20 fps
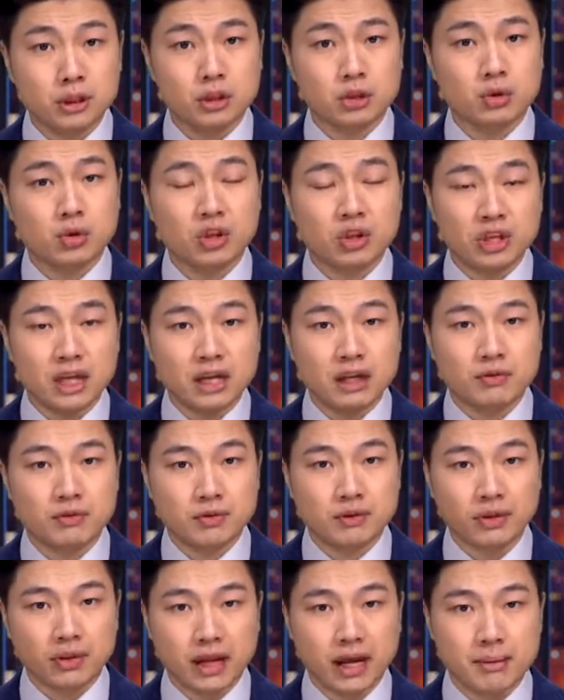to think
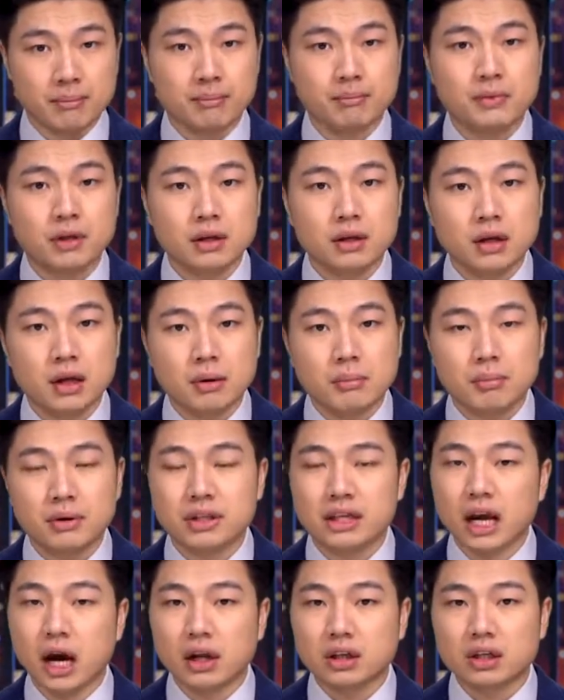for them. But
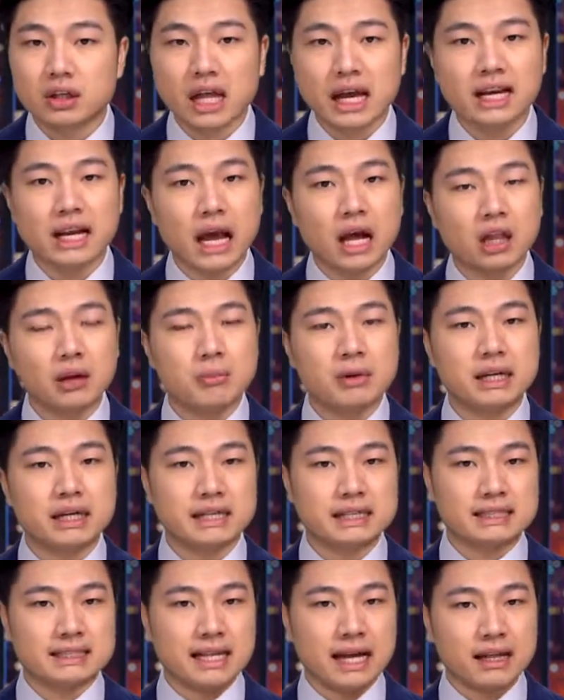the underlying element
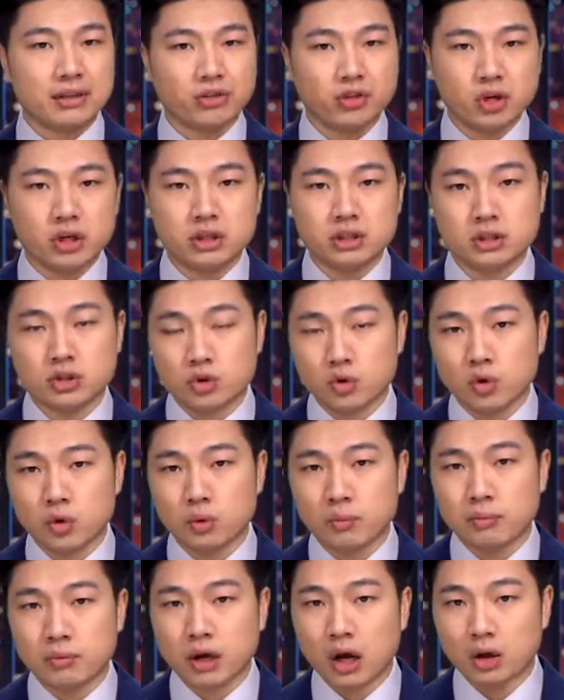is that this
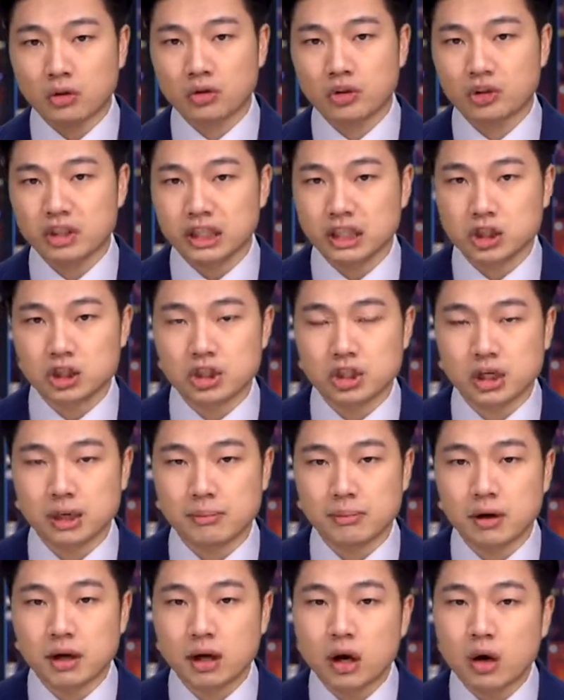group, called the
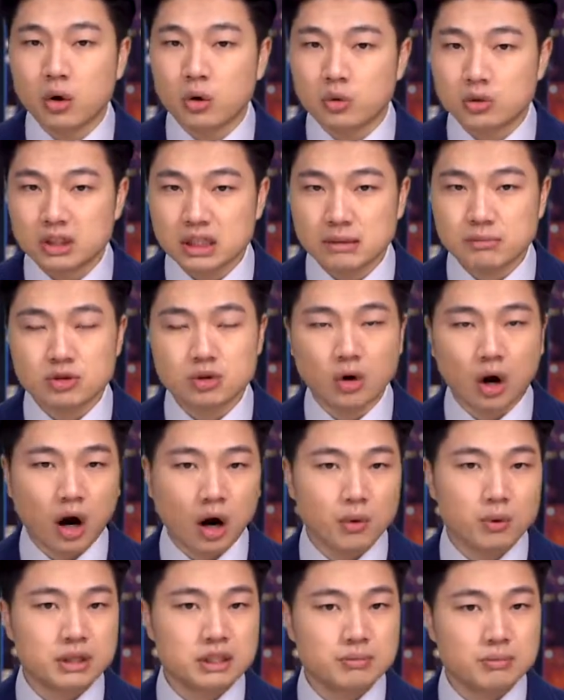leadership, who seems to
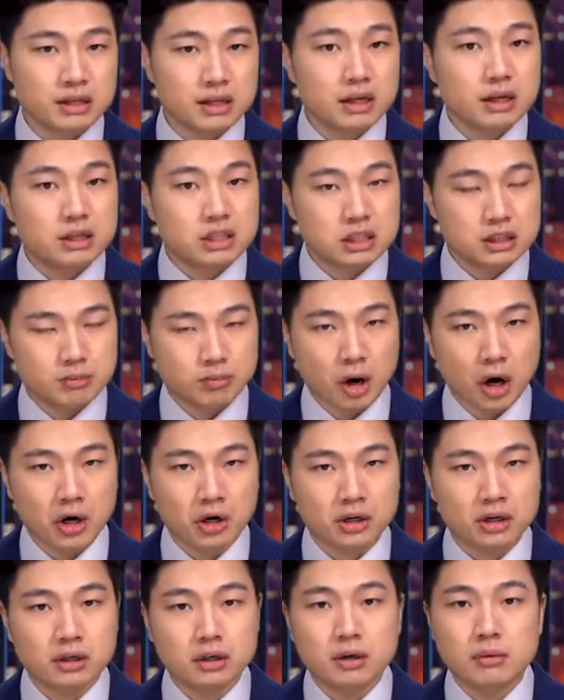always be
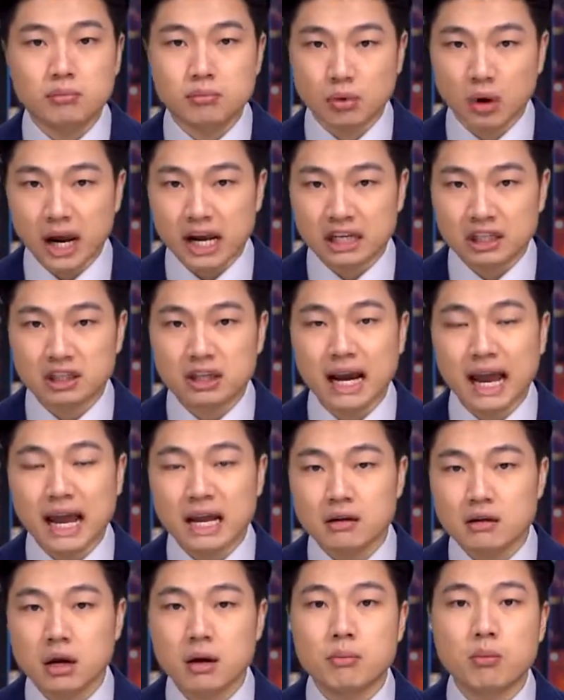smarter, brighter,
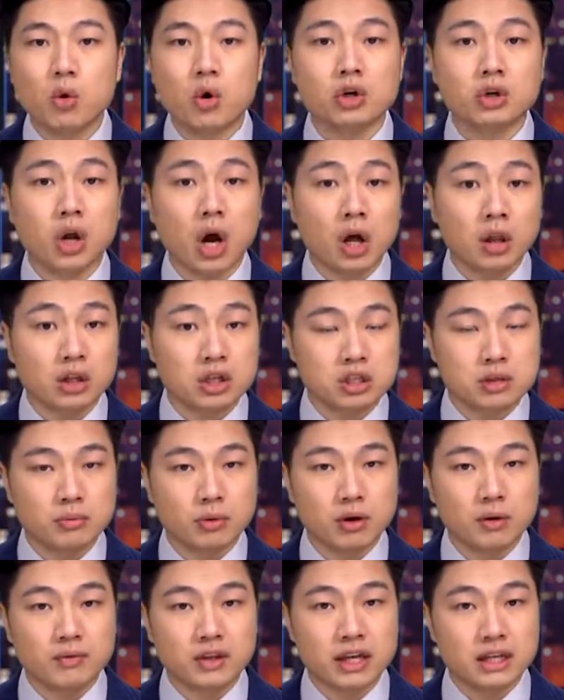and more
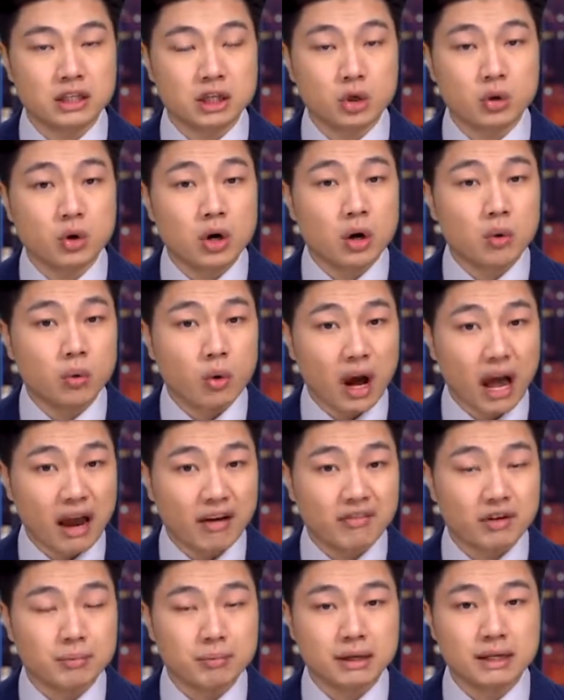knowledgeable than you will
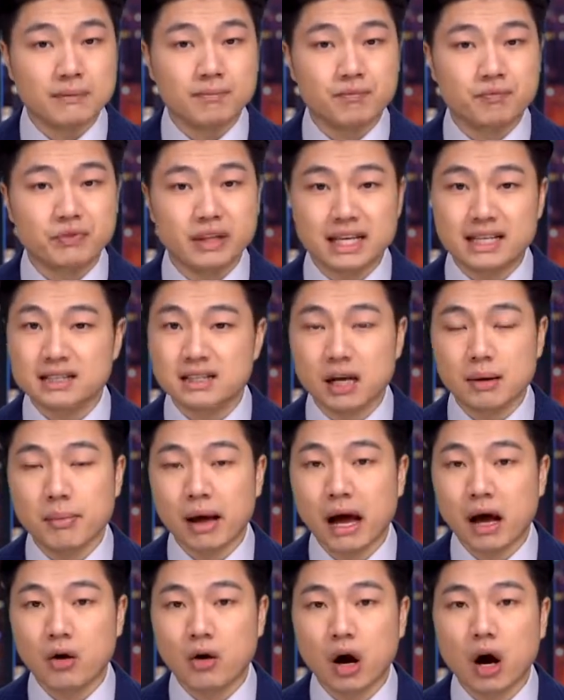ever be, they
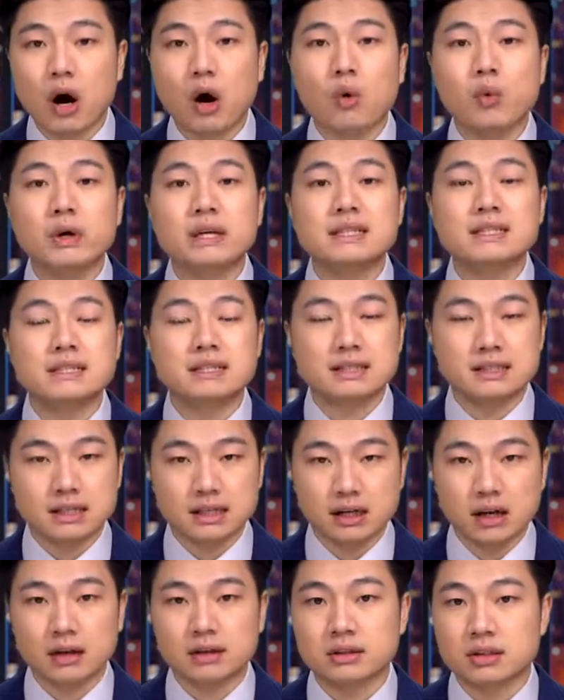somehow always
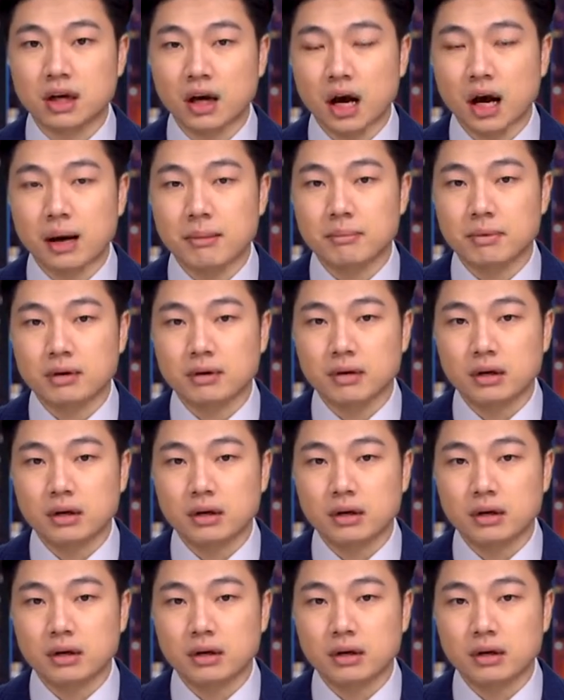sit on top.